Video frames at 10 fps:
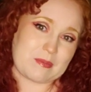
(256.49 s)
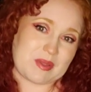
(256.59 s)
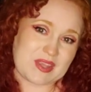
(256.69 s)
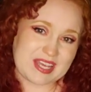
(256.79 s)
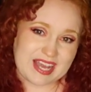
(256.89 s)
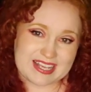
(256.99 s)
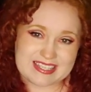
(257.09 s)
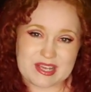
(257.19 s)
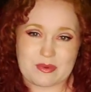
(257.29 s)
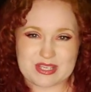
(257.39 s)
But the
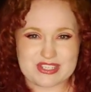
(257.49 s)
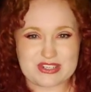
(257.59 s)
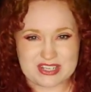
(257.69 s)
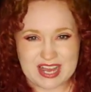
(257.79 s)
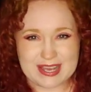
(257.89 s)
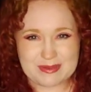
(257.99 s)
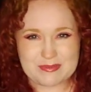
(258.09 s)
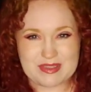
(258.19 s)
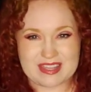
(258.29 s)
guys that waste your time,